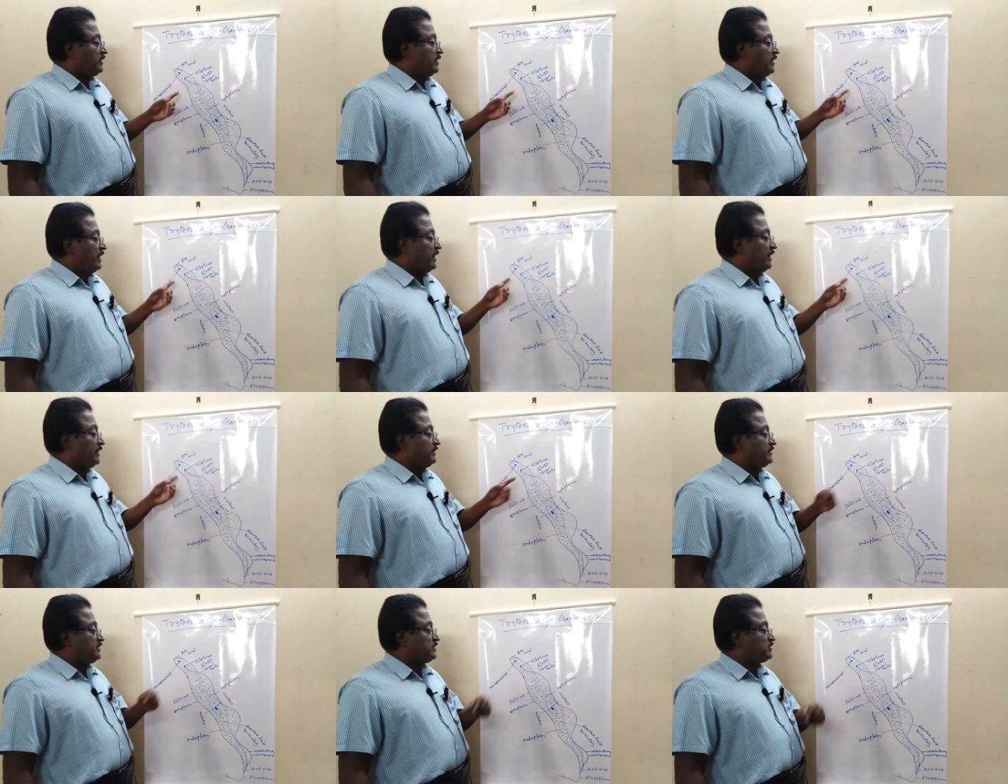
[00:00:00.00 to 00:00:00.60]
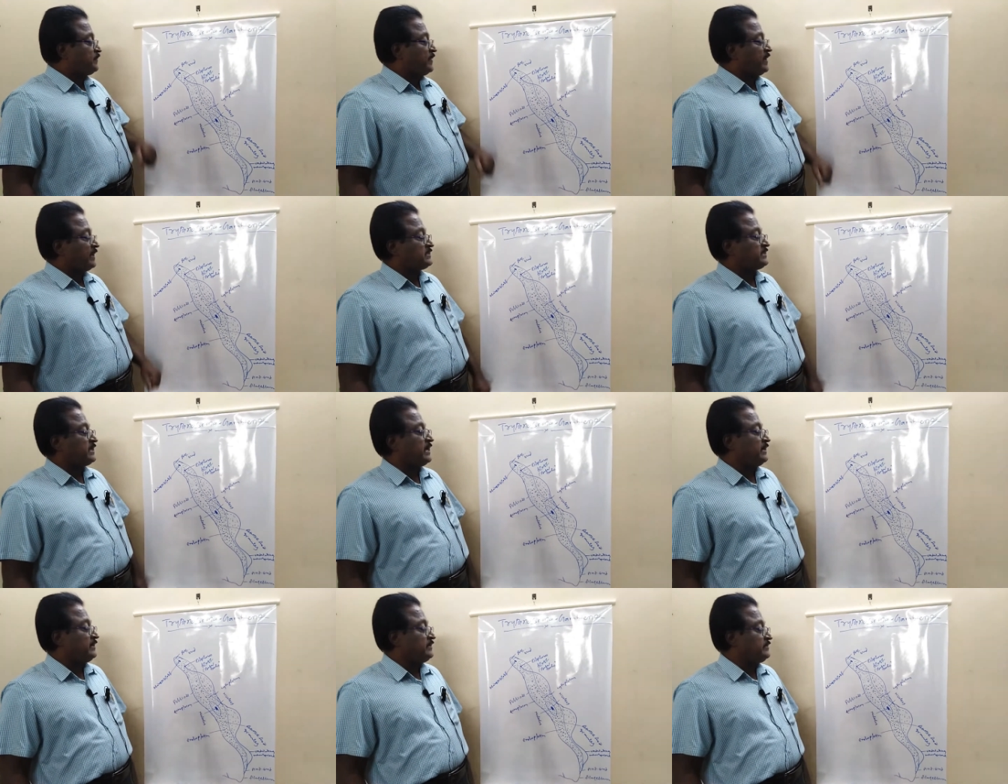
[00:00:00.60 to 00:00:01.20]
and this
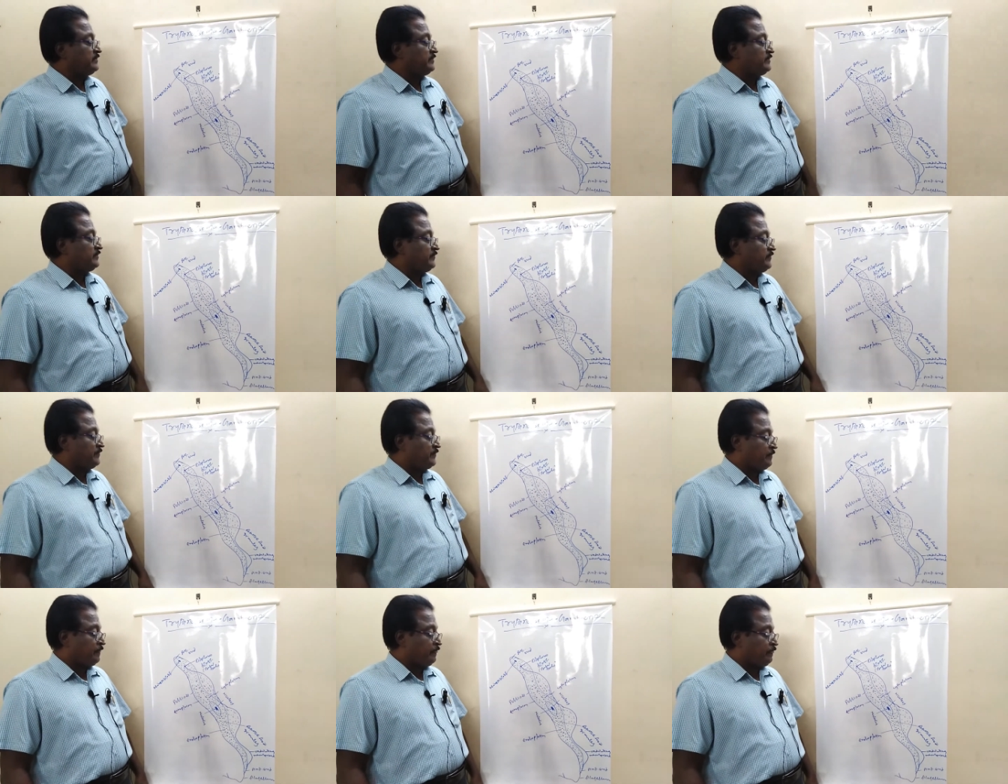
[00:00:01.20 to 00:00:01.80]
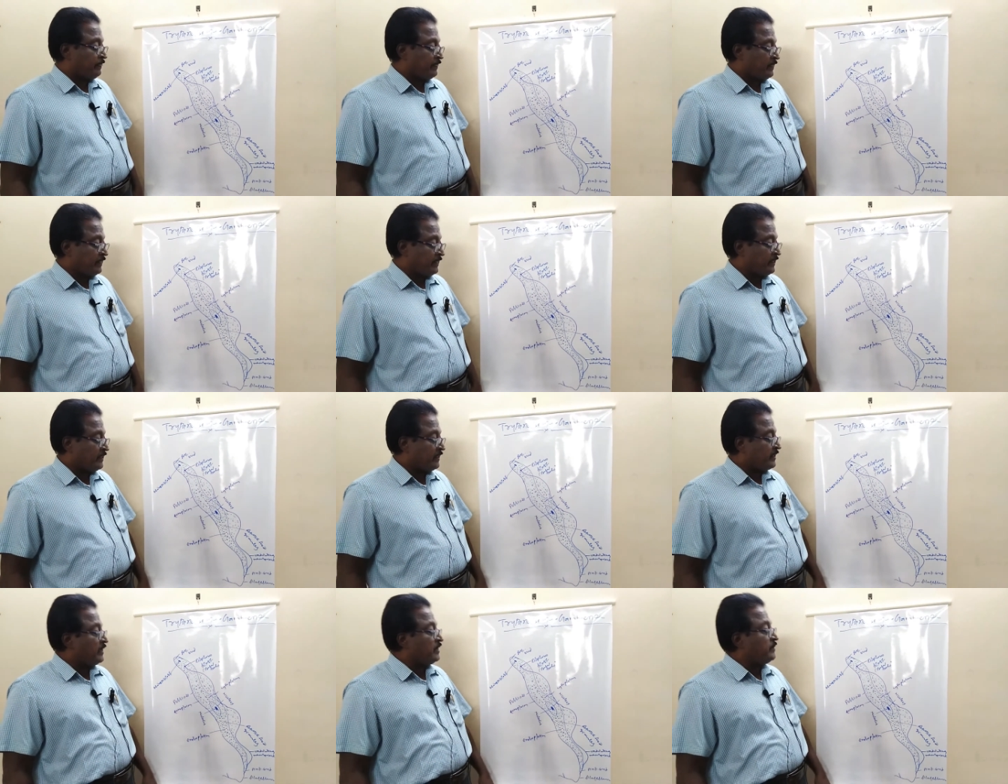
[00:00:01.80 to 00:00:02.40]
parasite
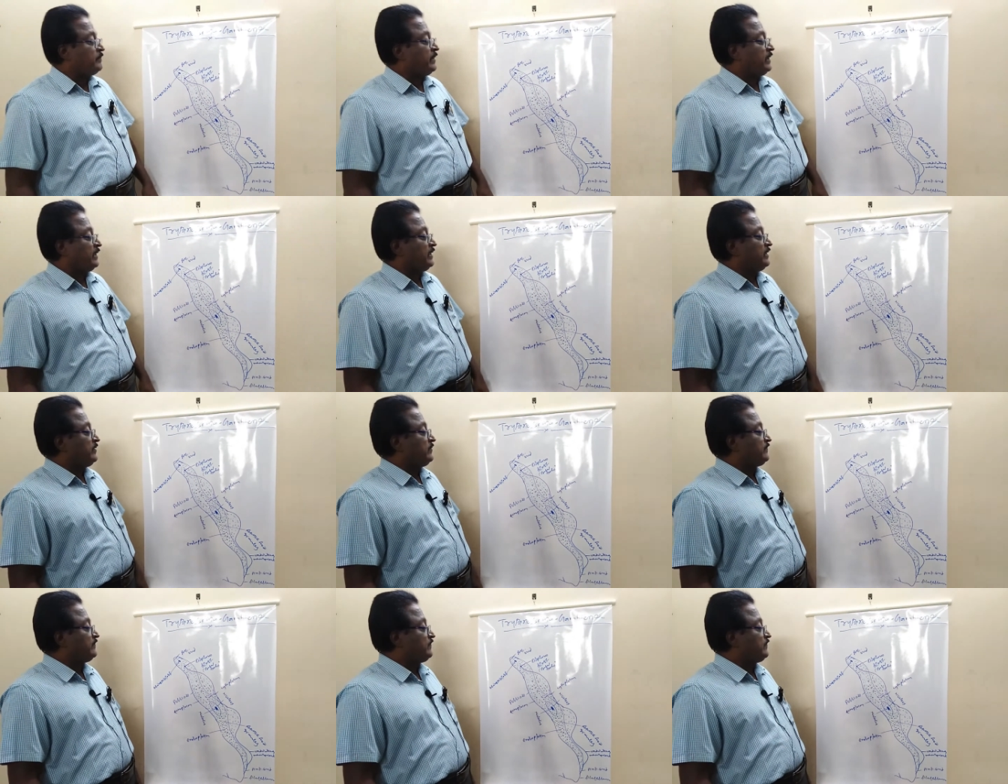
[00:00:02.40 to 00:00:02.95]
can be